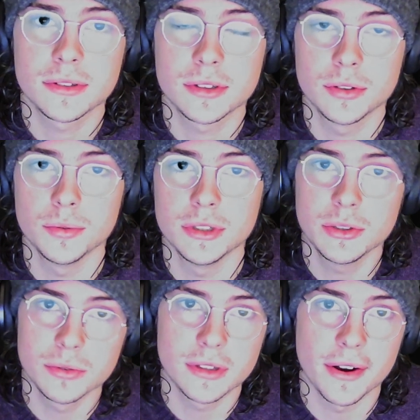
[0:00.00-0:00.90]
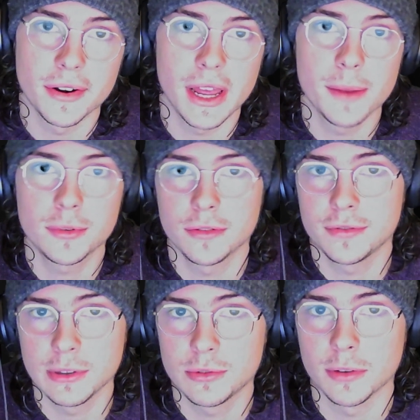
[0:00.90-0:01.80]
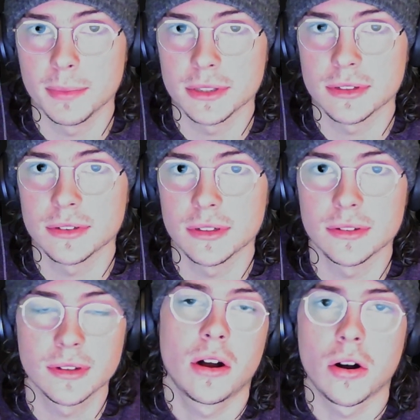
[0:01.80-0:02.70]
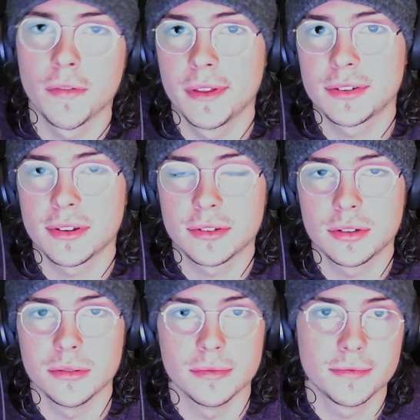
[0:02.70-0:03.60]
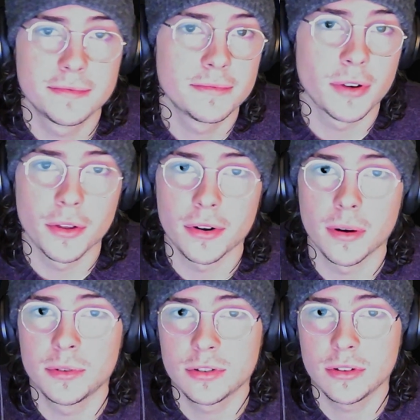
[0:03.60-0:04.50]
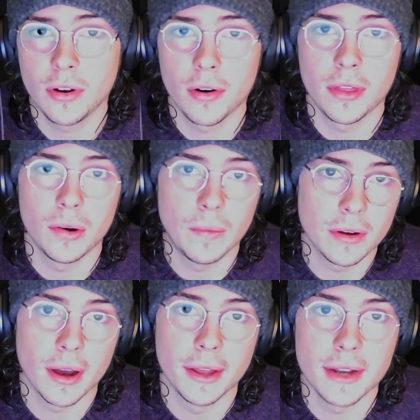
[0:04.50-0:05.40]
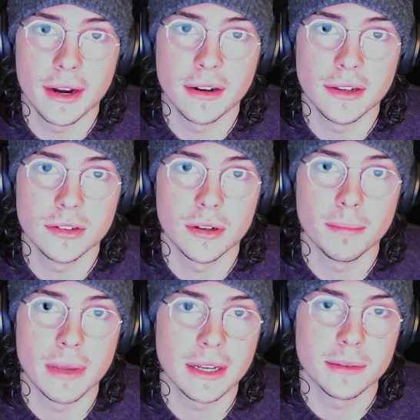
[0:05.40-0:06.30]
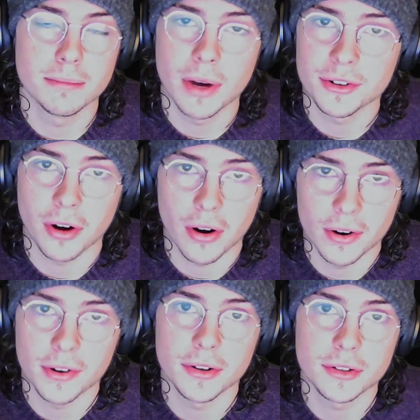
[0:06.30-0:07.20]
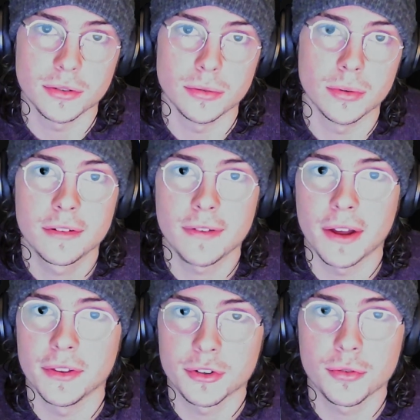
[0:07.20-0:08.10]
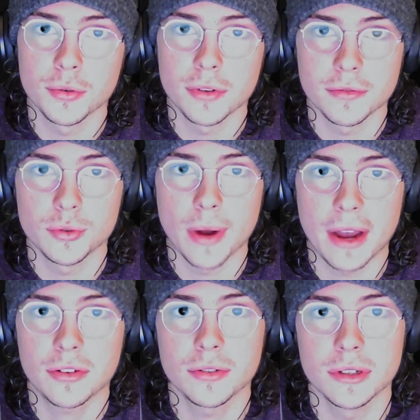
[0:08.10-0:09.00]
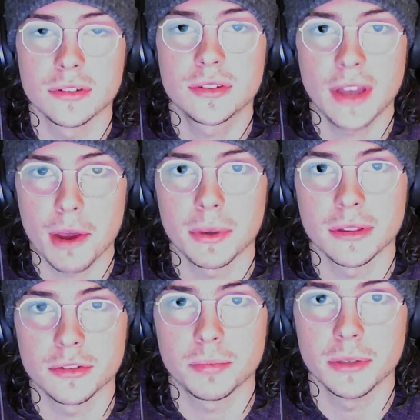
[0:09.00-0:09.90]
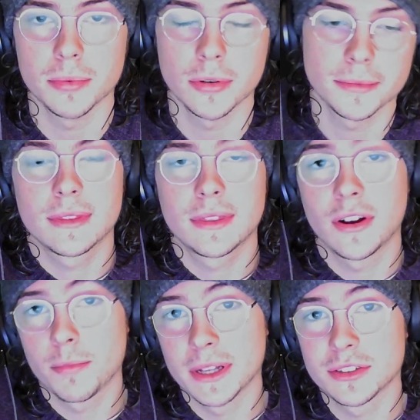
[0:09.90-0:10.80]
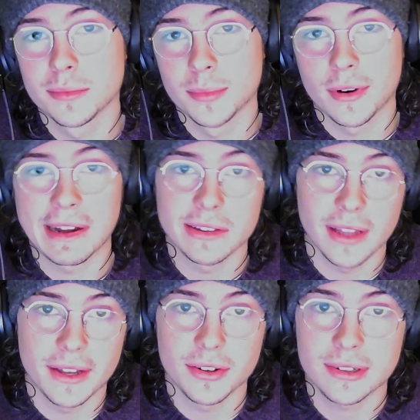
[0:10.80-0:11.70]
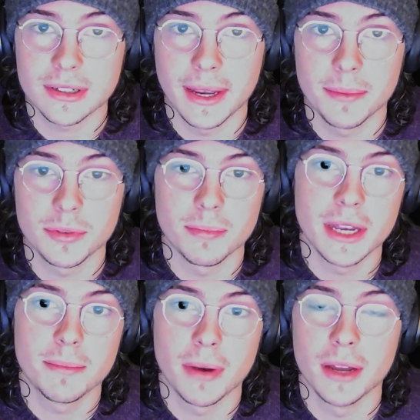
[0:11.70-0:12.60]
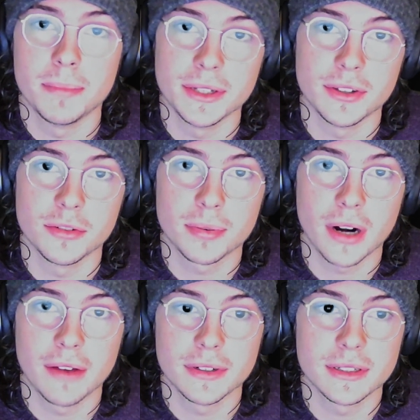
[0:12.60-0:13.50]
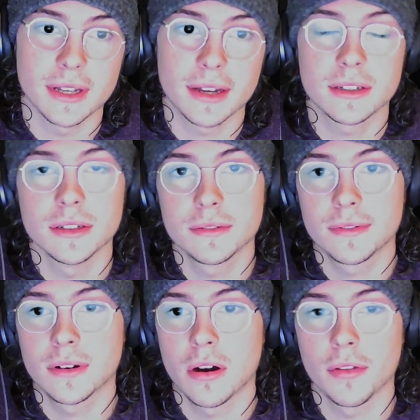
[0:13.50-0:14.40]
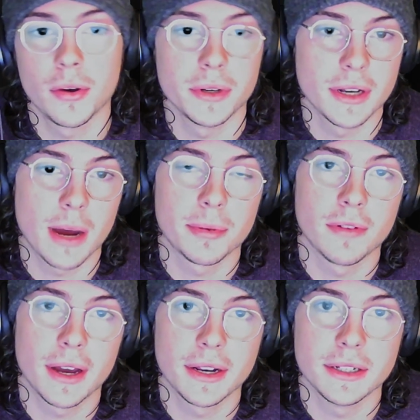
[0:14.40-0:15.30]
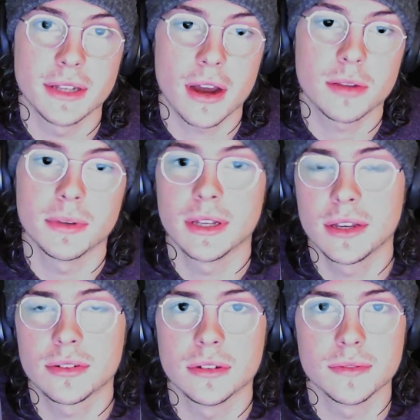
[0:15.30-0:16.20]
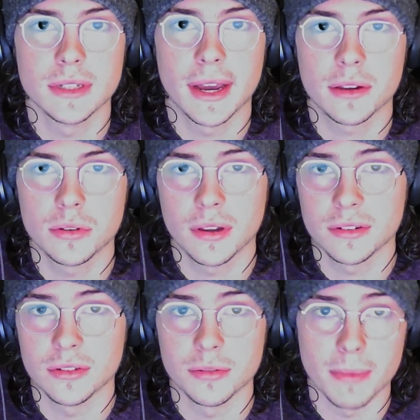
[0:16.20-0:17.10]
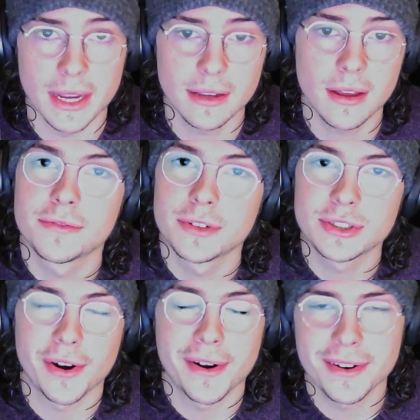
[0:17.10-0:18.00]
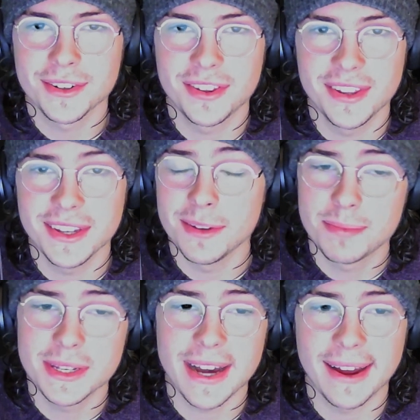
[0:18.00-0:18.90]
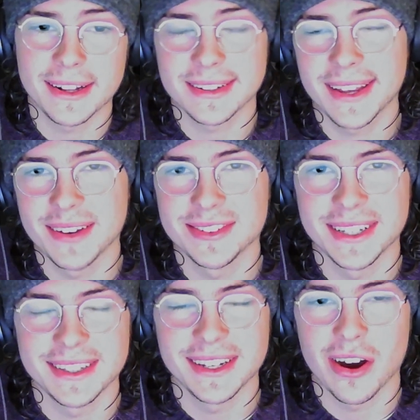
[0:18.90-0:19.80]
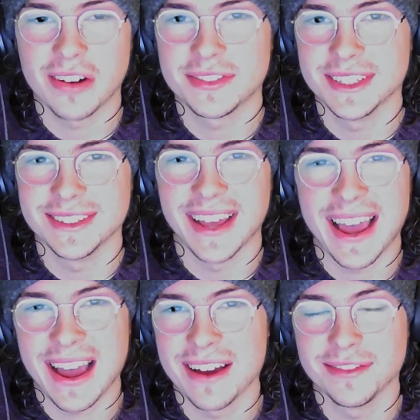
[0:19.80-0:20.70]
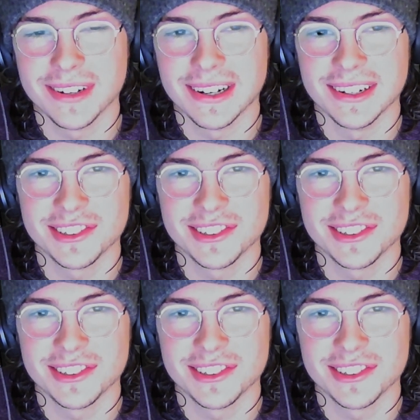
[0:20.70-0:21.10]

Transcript: to use their names in future businesses. All of this is to further obscure their real identities and make it much harder to find the truth of who actually is scamming these people. There have been some more outlandish claims made by Biz's private detective, although he did not provide any documentation of the accusations made. For starters, the PI claims that they often have